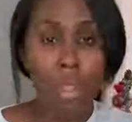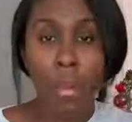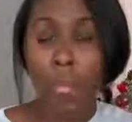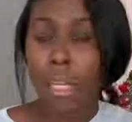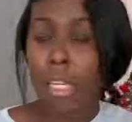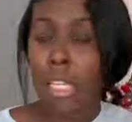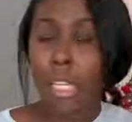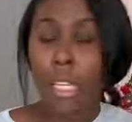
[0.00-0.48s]

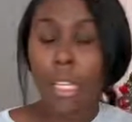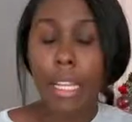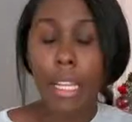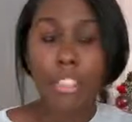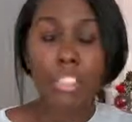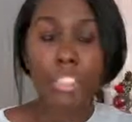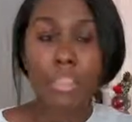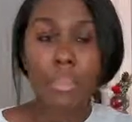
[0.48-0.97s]
Money and
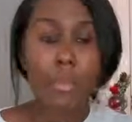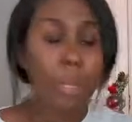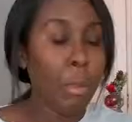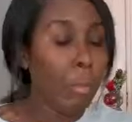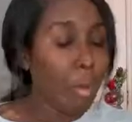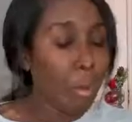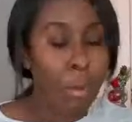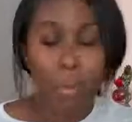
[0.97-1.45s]
connections,
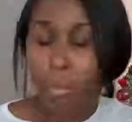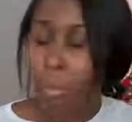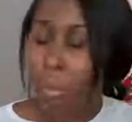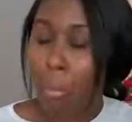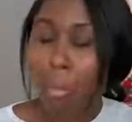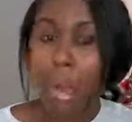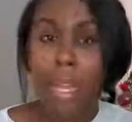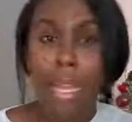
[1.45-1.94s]
people.
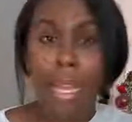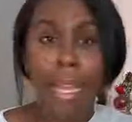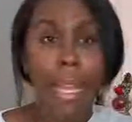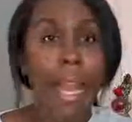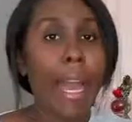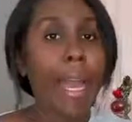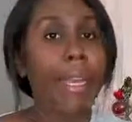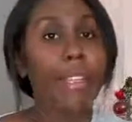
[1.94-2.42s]
Money
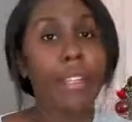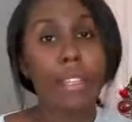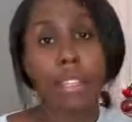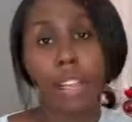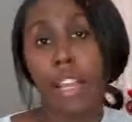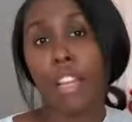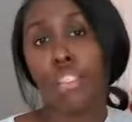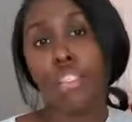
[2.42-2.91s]
and
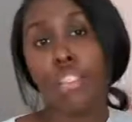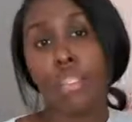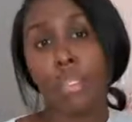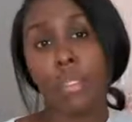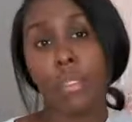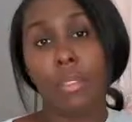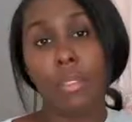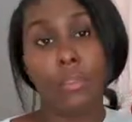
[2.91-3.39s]

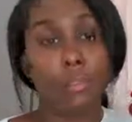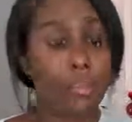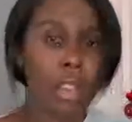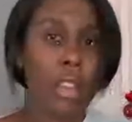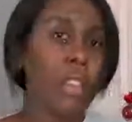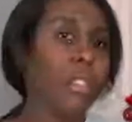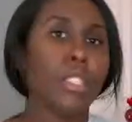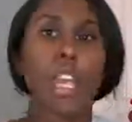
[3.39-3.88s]
connections.
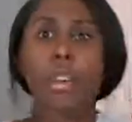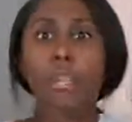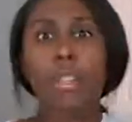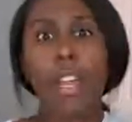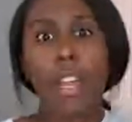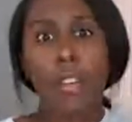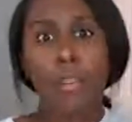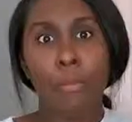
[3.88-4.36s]
So
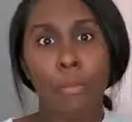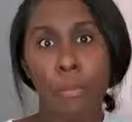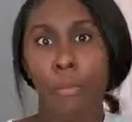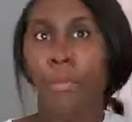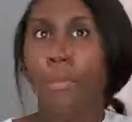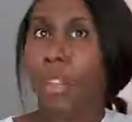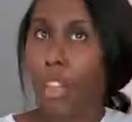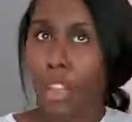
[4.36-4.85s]
then,
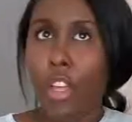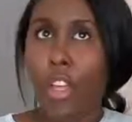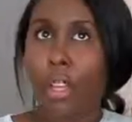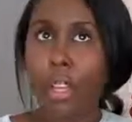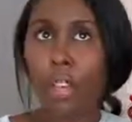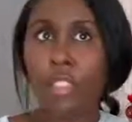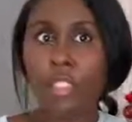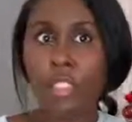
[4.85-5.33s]

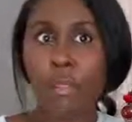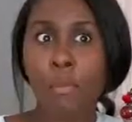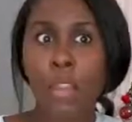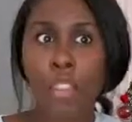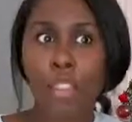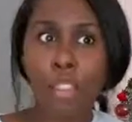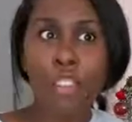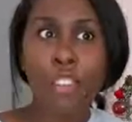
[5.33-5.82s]

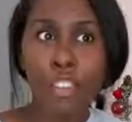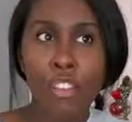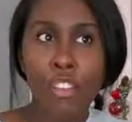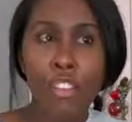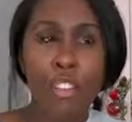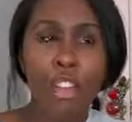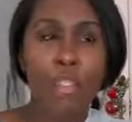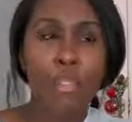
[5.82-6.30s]
Elizabeth,
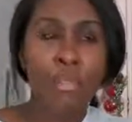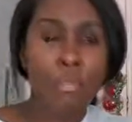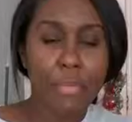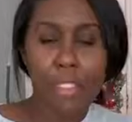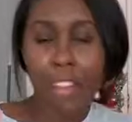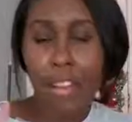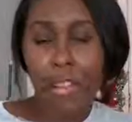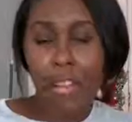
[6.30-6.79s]
you know,
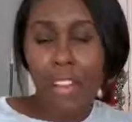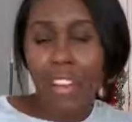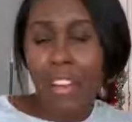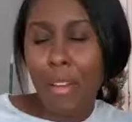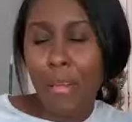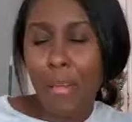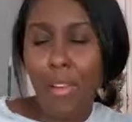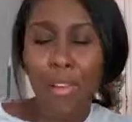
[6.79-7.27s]
the girl
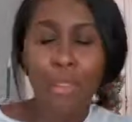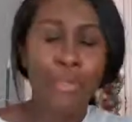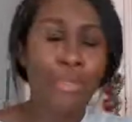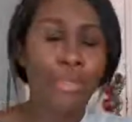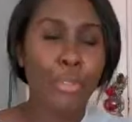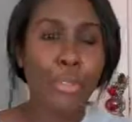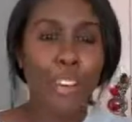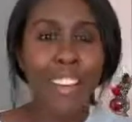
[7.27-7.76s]
I'm rooting
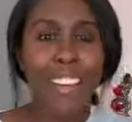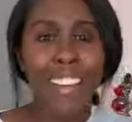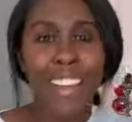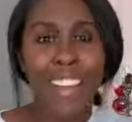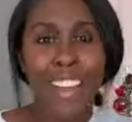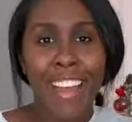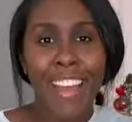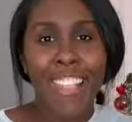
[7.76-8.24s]
for,
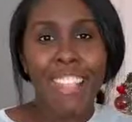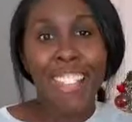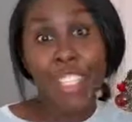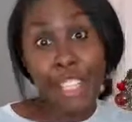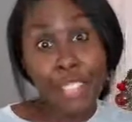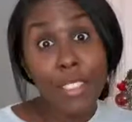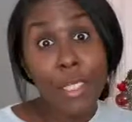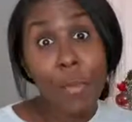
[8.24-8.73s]

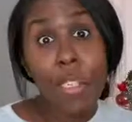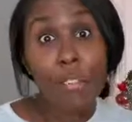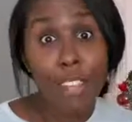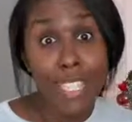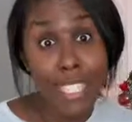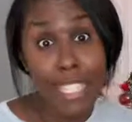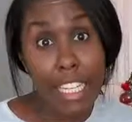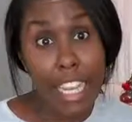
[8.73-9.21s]
she does some
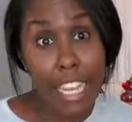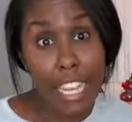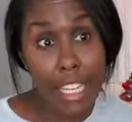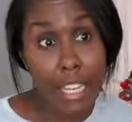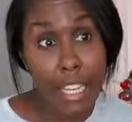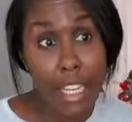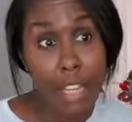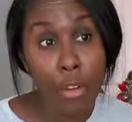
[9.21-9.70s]

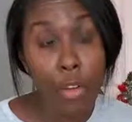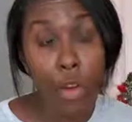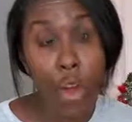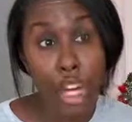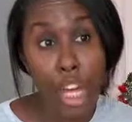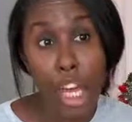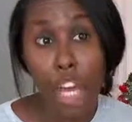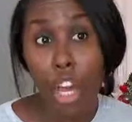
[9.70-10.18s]
investigating
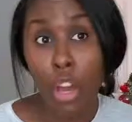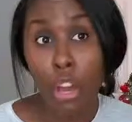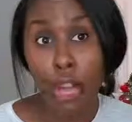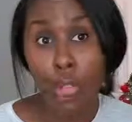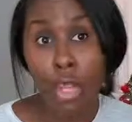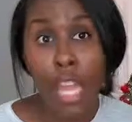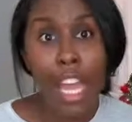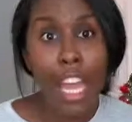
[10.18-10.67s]
on her
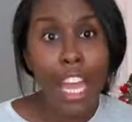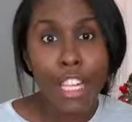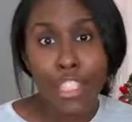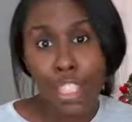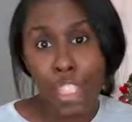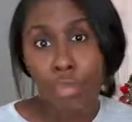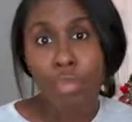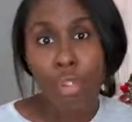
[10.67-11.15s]
own,
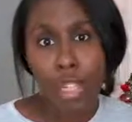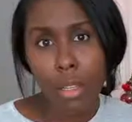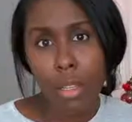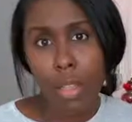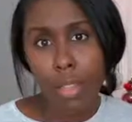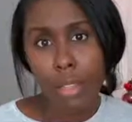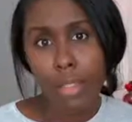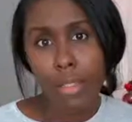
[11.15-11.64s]
and she
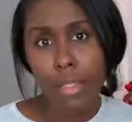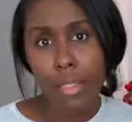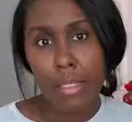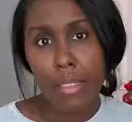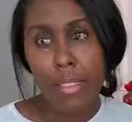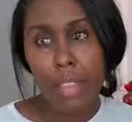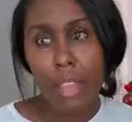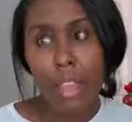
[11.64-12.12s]

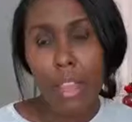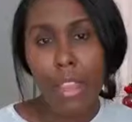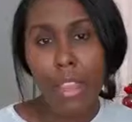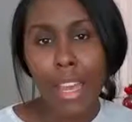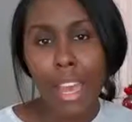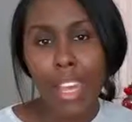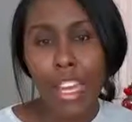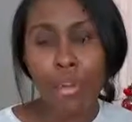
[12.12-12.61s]
realizes
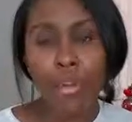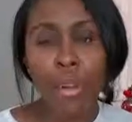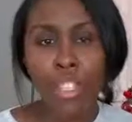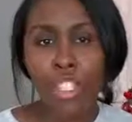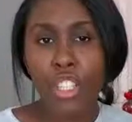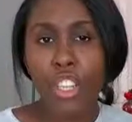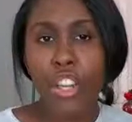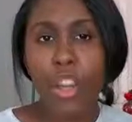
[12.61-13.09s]
that it
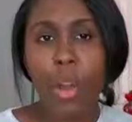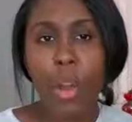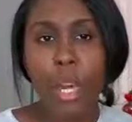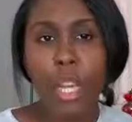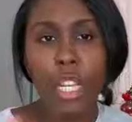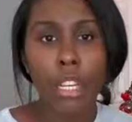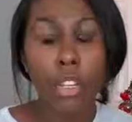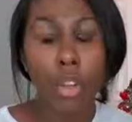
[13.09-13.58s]
wasn't her
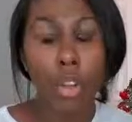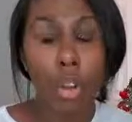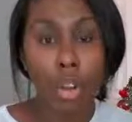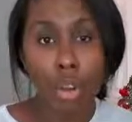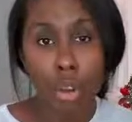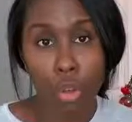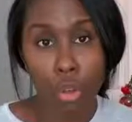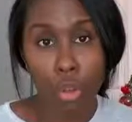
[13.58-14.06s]
aunt and
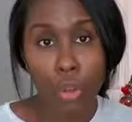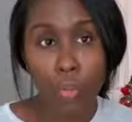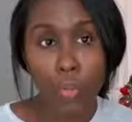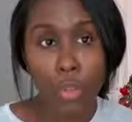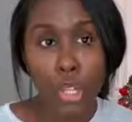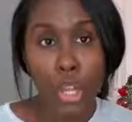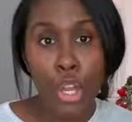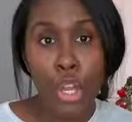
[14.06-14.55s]

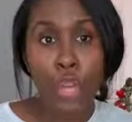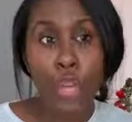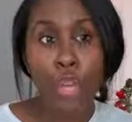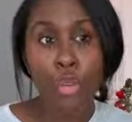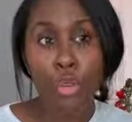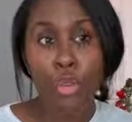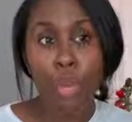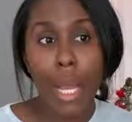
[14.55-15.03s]
uncle
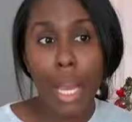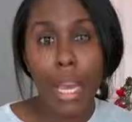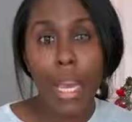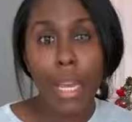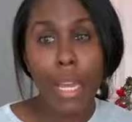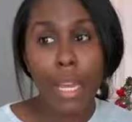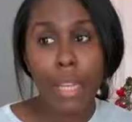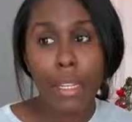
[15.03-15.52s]
who
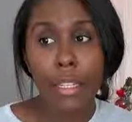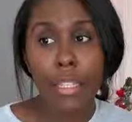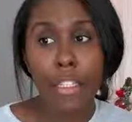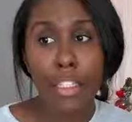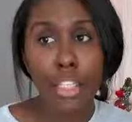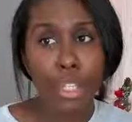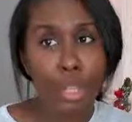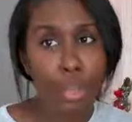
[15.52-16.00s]
had
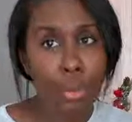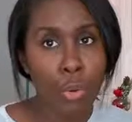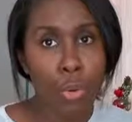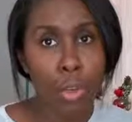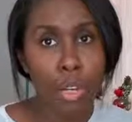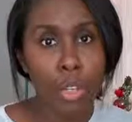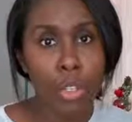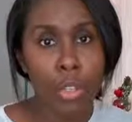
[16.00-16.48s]

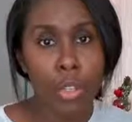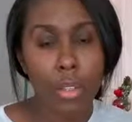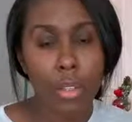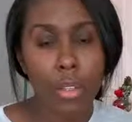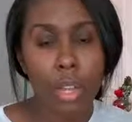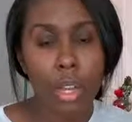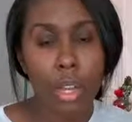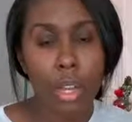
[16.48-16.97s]
secured
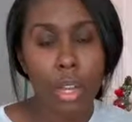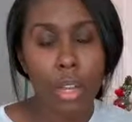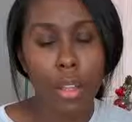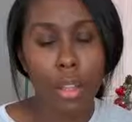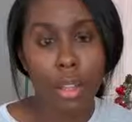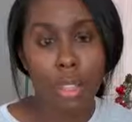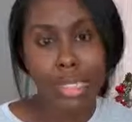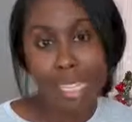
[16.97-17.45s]

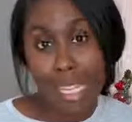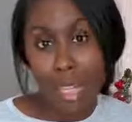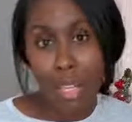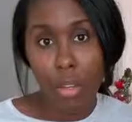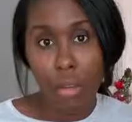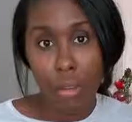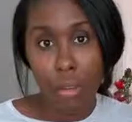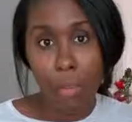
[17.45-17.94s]
the
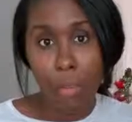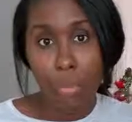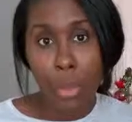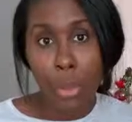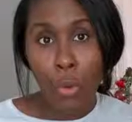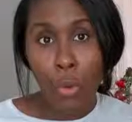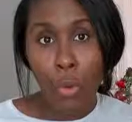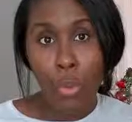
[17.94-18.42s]
deal
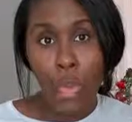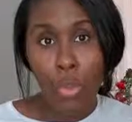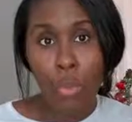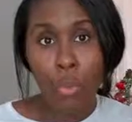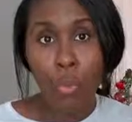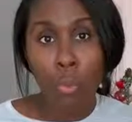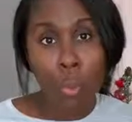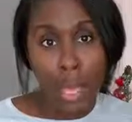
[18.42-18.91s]

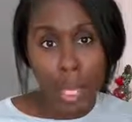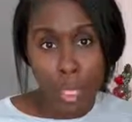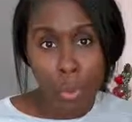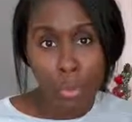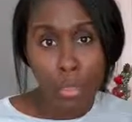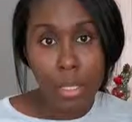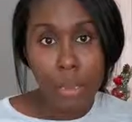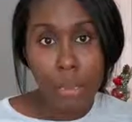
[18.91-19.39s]
with
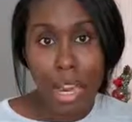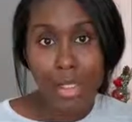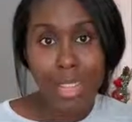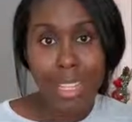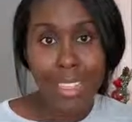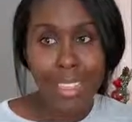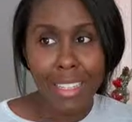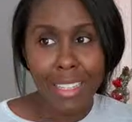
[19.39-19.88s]
Wickham to
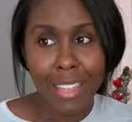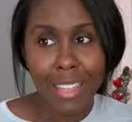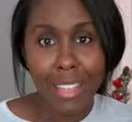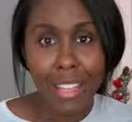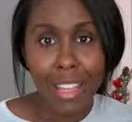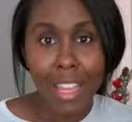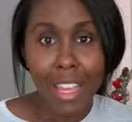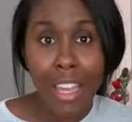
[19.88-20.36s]
marry Lydia.
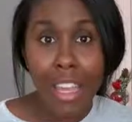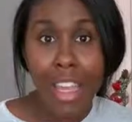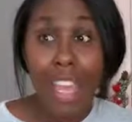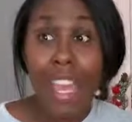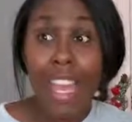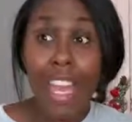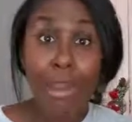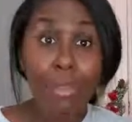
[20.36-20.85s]

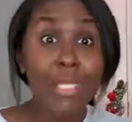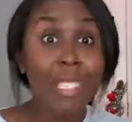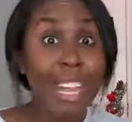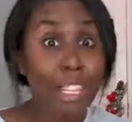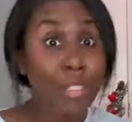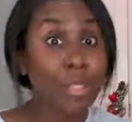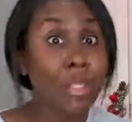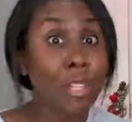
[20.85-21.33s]
It was
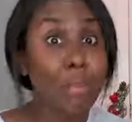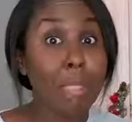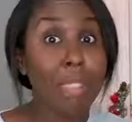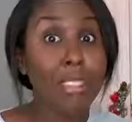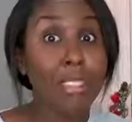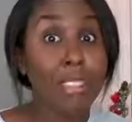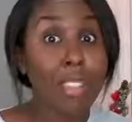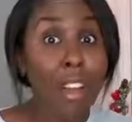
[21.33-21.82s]
actually
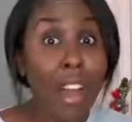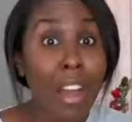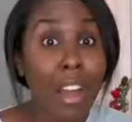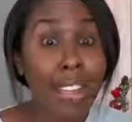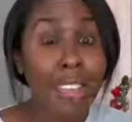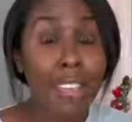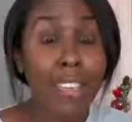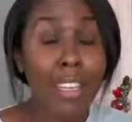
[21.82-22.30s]
Mr.
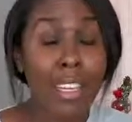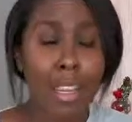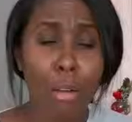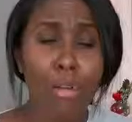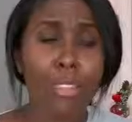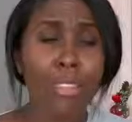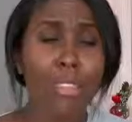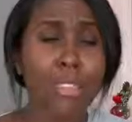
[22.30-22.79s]
Darcy.
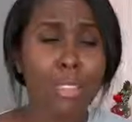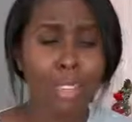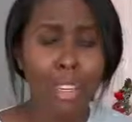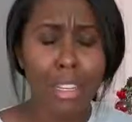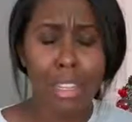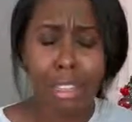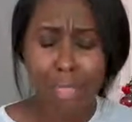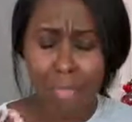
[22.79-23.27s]
I was just
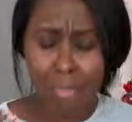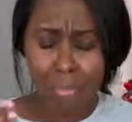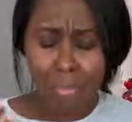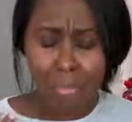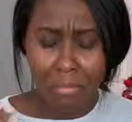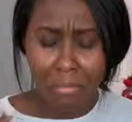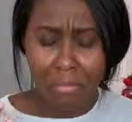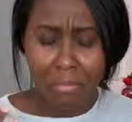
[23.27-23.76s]
like,
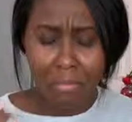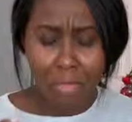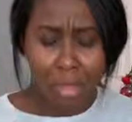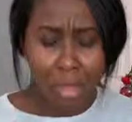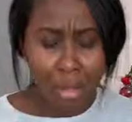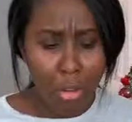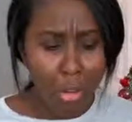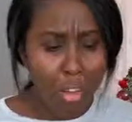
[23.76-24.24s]

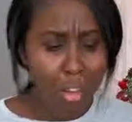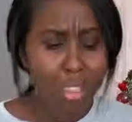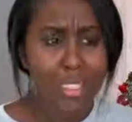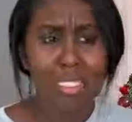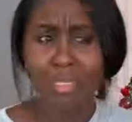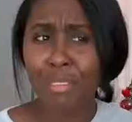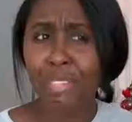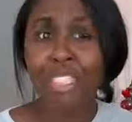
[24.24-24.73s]
oh,
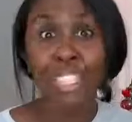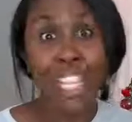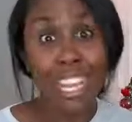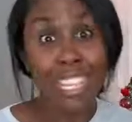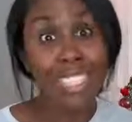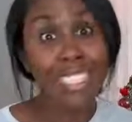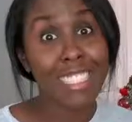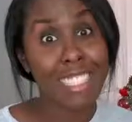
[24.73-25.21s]

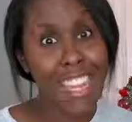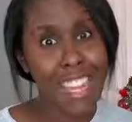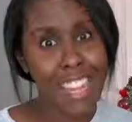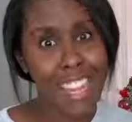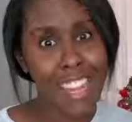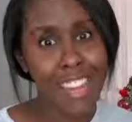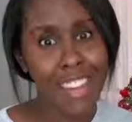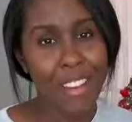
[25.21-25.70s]
sheds
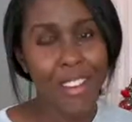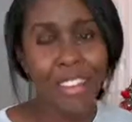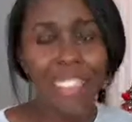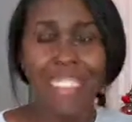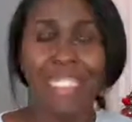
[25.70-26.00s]
tear.